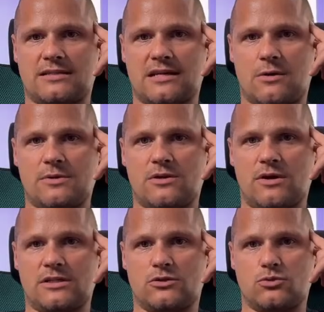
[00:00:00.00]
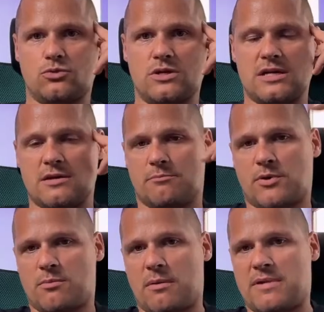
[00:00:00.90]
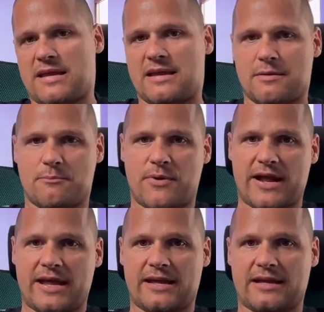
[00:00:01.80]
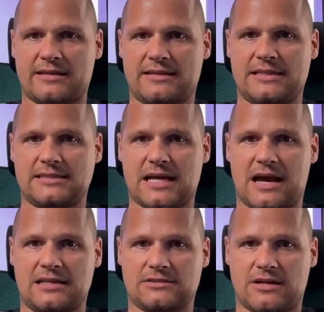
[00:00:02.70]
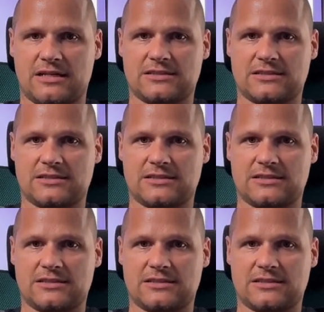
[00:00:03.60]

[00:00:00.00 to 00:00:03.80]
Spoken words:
Now we're going to probably break these highs, right?